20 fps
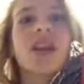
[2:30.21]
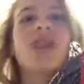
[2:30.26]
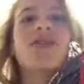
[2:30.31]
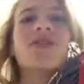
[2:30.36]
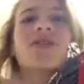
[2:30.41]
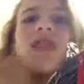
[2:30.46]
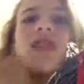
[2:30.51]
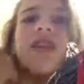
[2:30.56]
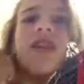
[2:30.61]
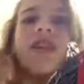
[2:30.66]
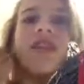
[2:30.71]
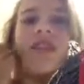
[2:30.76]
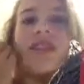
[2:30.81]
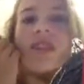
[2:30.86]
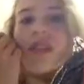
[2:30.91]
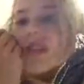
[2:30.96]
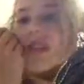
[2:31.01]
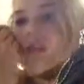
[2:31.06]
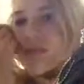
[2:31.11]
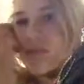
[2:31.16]
I usually edit
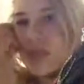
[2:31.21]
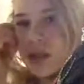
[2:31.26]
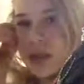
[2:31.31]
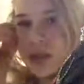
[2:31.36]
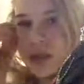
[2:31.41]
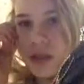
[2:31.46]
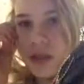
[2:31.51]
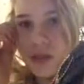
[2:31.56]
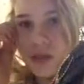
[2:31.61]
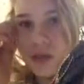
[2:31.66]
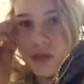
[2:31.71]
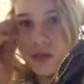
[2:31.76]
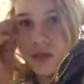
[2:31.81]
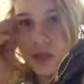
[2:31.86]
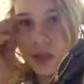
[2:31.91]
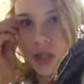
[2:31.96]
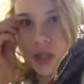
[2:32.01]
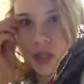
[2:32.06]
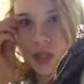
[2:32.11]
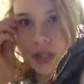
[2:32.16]
this out, but I don't
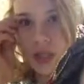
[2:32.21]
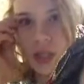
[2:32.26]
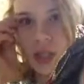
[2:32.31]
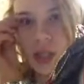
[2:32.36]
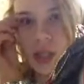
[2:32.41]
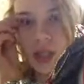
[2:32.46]
really,